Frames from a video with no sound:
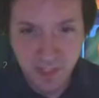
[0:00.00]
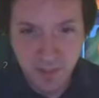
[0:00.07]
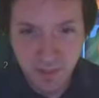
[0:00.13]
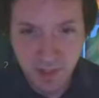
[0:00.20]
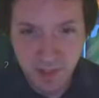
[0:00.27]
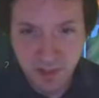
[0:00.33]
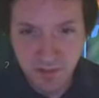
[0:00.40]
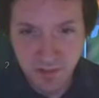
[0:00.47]

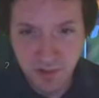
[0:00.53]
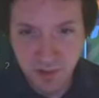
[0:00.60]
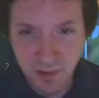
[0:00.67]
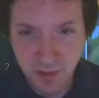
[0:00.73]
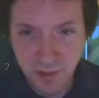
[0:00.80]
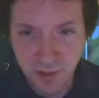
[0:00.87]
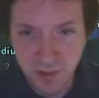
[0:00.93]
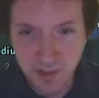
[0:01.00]
My
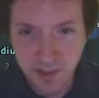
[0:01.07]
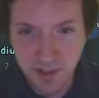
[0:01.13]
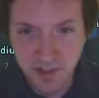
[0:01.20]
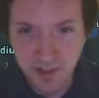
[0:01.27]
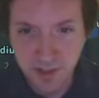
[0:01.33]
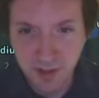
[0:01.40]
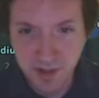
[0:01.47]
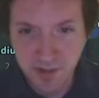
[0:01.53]
inventory.
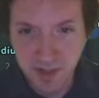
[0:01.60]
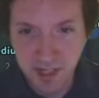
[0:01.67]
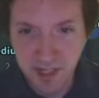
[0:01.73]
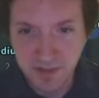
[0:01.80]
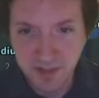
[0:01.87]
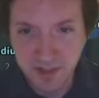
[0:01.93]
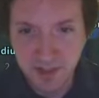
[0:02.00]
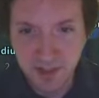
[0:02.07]
So I've
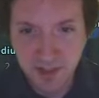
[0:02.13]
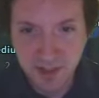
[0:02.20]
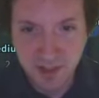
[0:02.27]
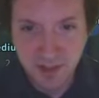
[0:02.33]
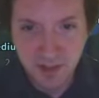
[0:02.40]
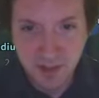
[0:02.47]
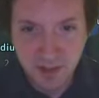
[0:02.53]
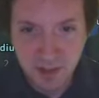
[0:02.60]
got this...